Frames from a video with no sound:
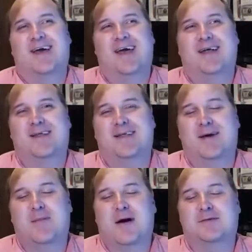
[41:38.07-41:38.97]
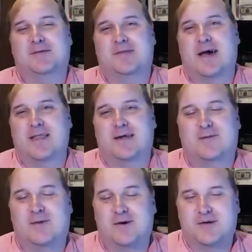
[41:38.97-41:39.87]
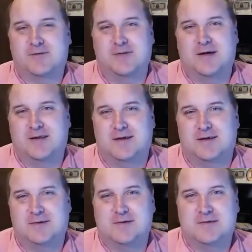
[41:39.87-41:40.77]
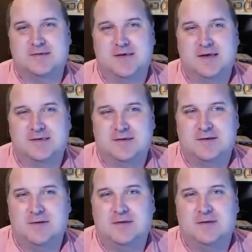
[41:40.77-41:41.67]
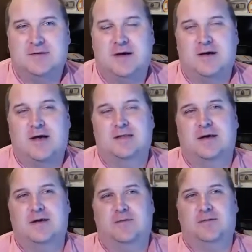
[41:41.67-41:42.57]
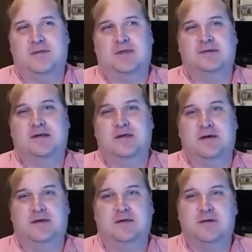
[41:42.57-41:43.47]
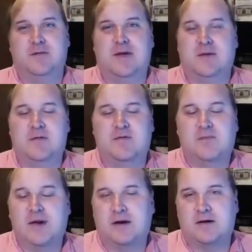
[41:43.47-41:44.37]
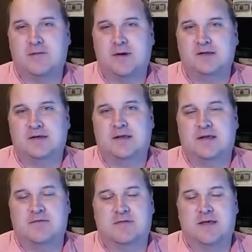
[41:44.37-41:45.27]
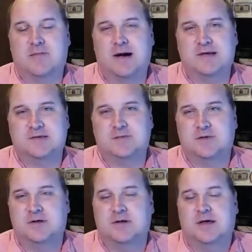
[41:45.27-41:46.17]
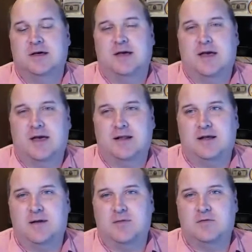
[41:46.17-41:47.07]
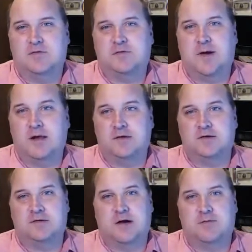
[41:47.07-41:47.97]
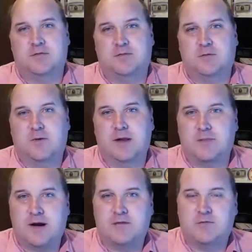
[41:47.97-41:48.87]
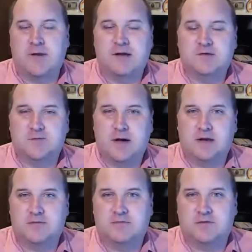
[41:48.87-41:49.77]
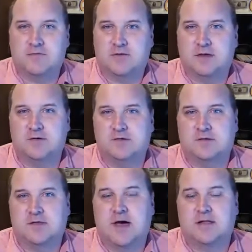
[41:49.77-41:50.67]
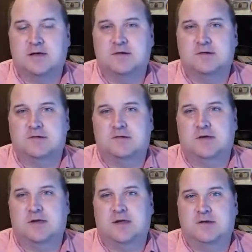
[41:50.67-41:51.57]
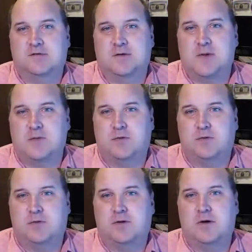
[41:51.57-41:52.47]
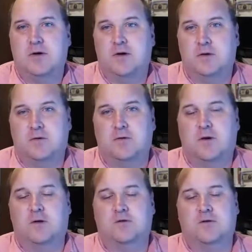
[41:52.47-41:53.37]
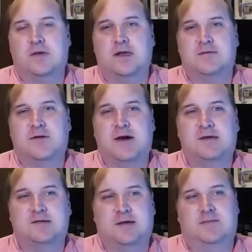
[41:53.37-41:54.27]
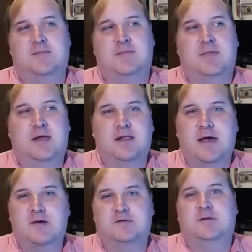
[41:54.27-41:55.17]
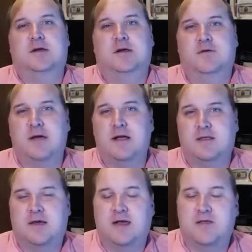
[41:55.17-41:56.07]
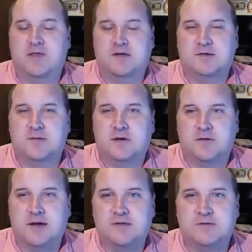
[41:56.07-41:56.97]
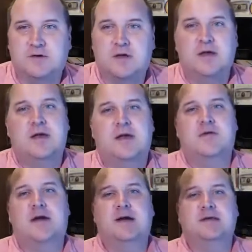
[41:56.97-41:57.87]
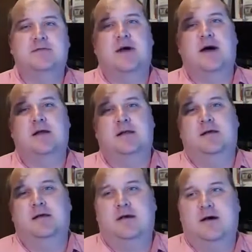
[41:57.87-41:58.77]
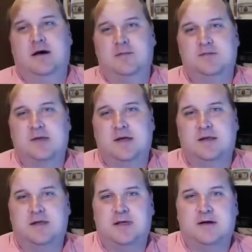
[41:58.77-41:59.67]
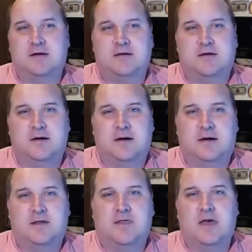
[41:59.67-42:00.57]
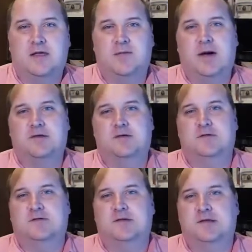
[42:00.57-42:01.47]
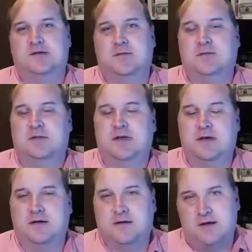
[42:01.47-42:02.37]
and I'm also glad that it works when I tell you to do these things. And you and you tell I tell you what the things I tell you to do, you make them even better ways I didn't even think possible. And um, you've surrounded yourself with quite a powerful mastermind of, of leaders and thought leaders and industry people who, who you go to to get advice that that allows you to create the kind of things that we create. So if you guys have not um, sent Neil a, a, thank you message or said something to Neil,